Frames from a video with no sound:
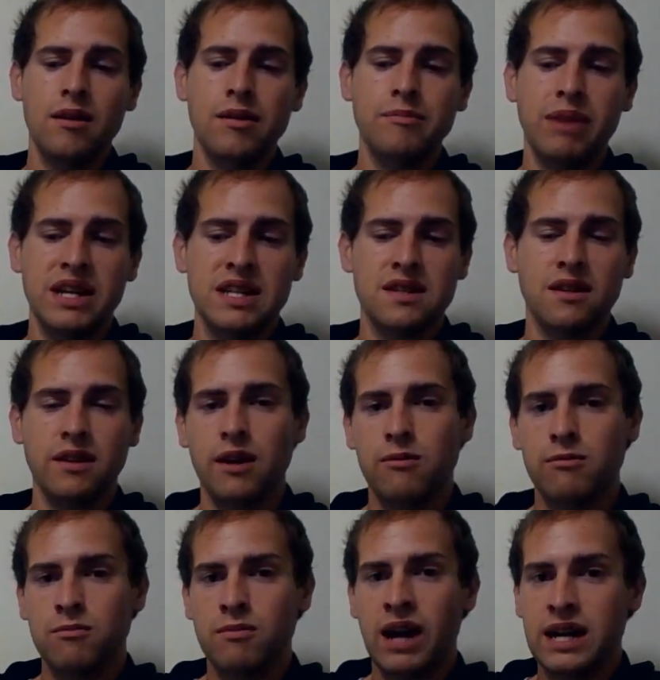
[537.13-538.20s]
basically
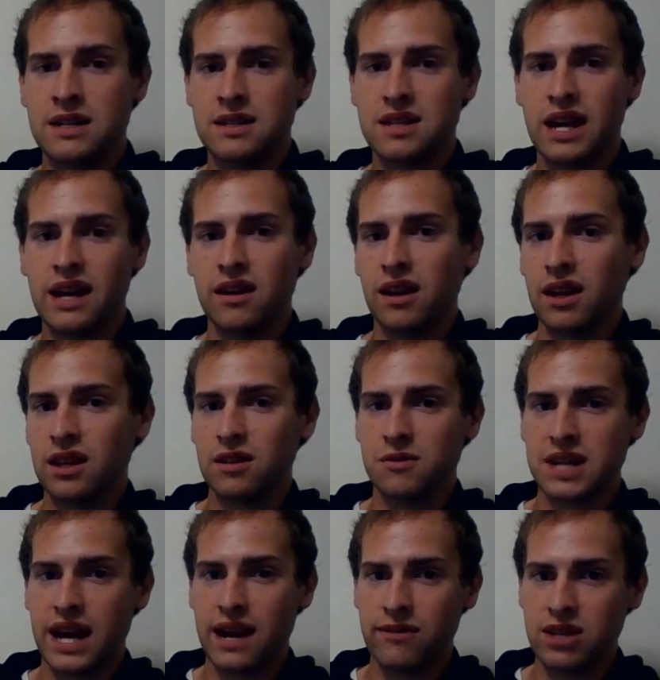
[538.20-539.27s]
I decided to get those
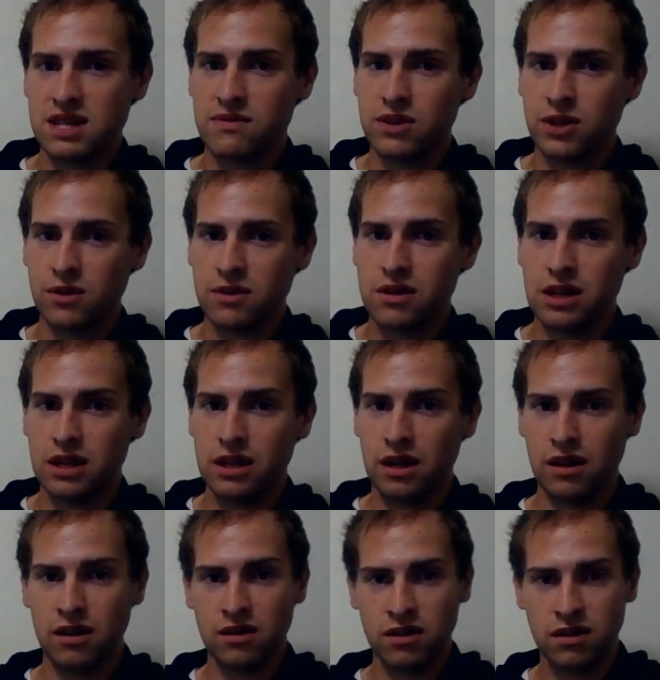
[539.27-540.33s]
cavities filled the
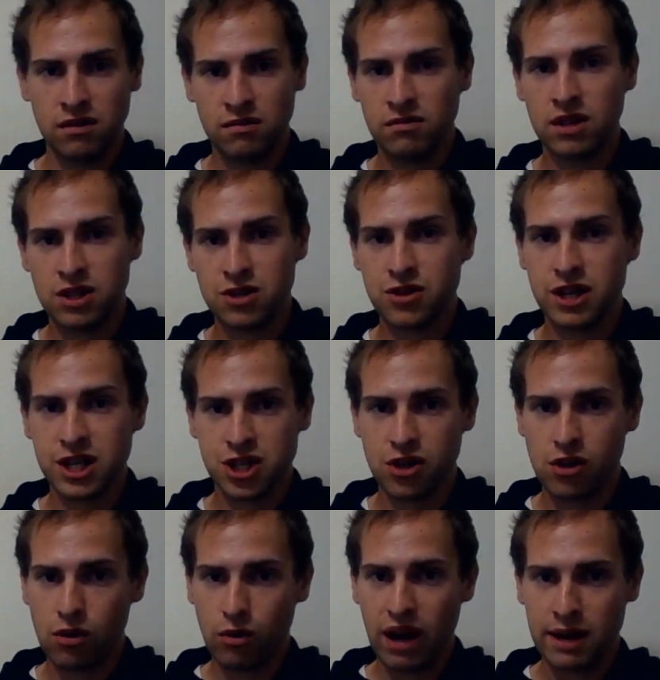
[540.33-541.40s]

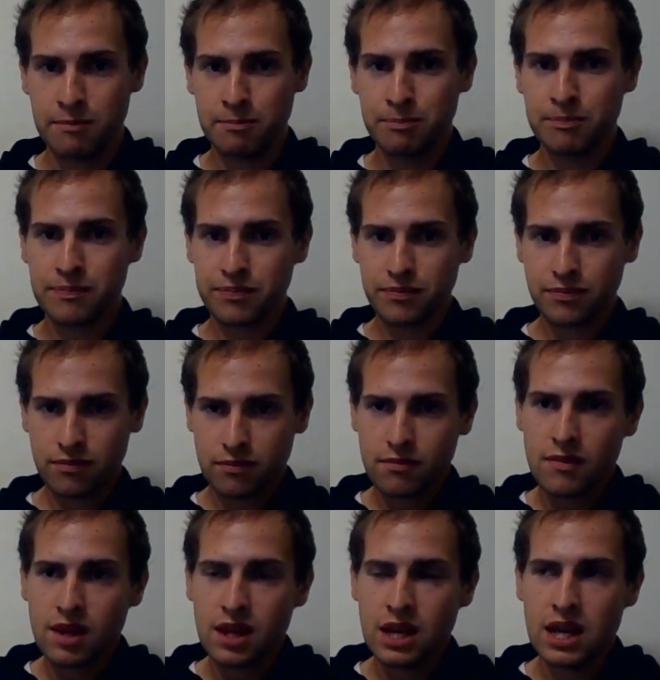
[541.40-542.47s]
traditional way.
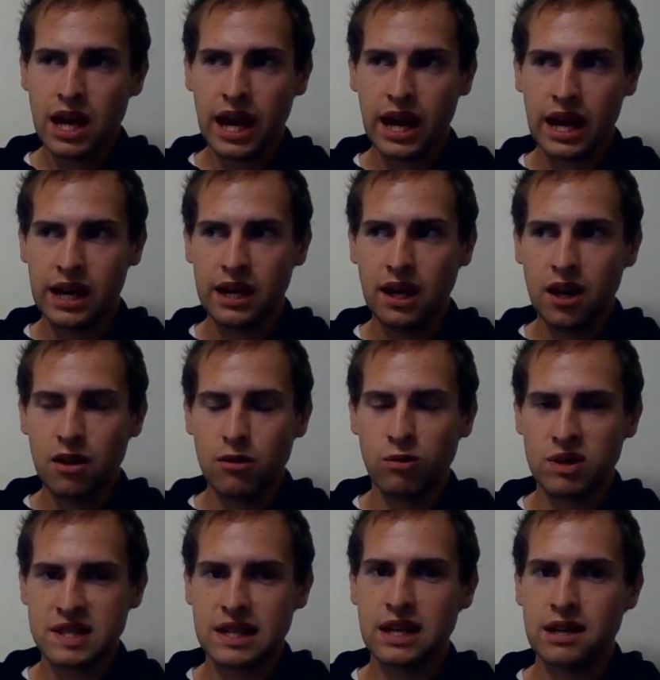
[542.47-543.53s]
And
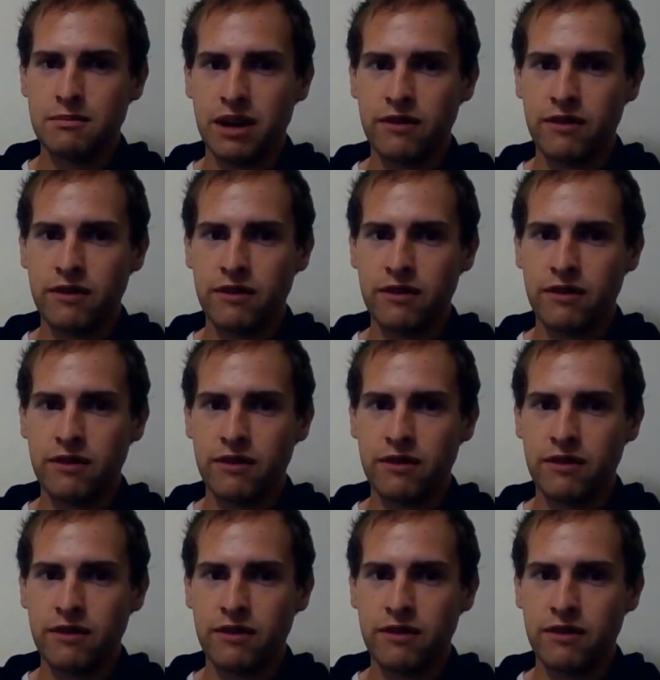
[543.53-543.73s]
once again, my